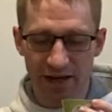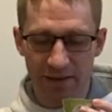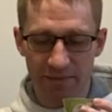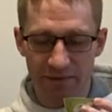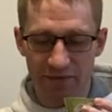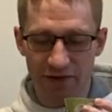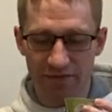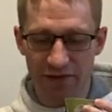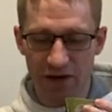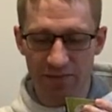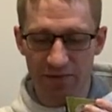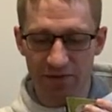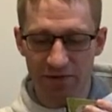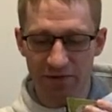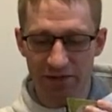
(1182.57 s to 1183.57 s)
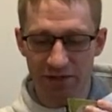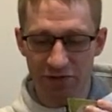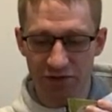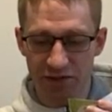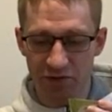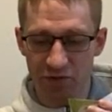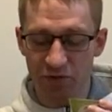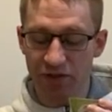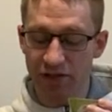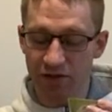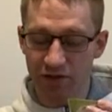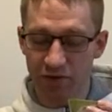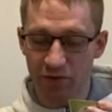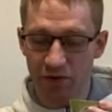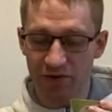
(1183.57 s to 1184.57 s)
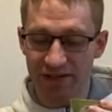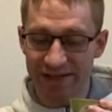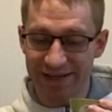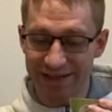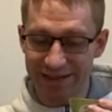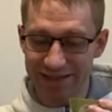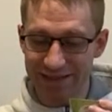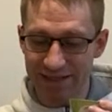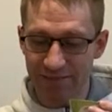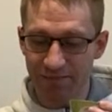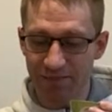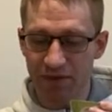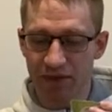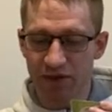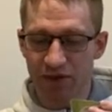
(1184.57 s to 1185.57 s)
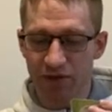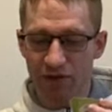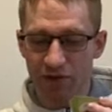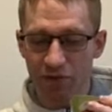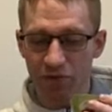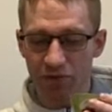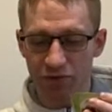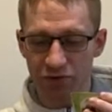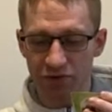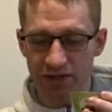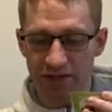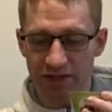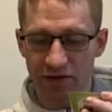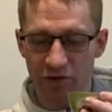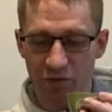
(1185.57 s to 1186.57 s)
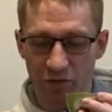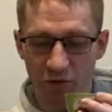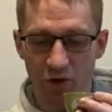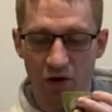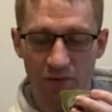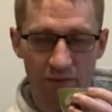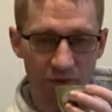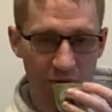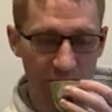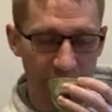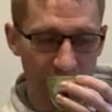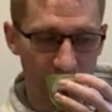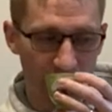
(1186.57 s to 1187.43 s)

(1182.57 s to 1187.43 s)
if you have the opportunity to drink really good quality, clean, old tree raw pour.